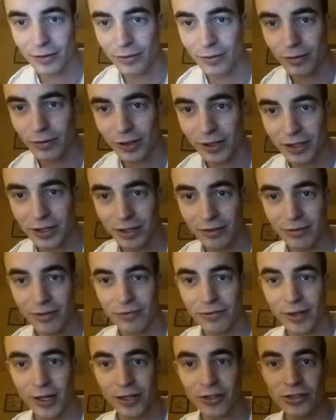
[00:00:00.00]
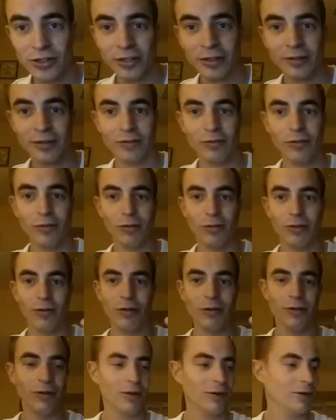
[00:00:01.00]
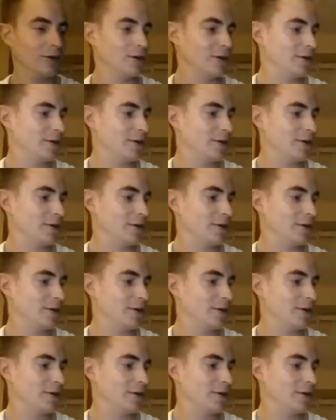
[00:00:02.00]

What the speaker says: Ooh, look at the reflection. Ooh.